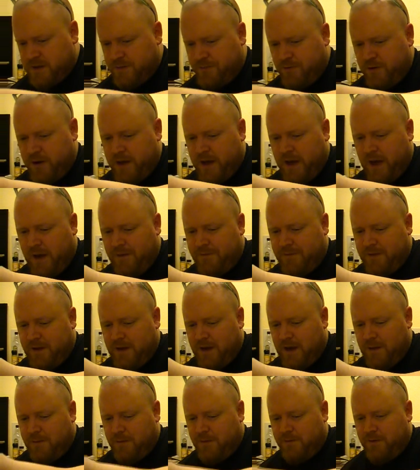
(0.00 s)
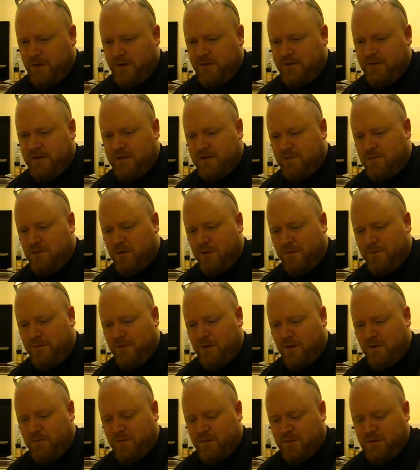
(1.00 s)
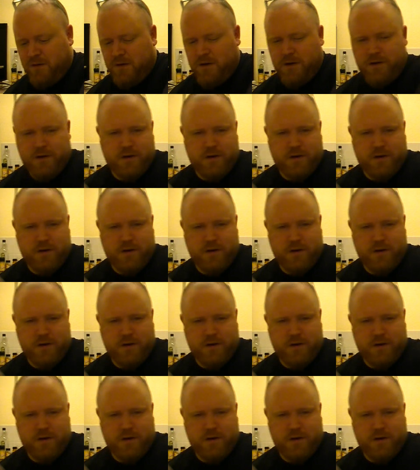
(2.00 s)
pretty hefty ABV, 6.5%.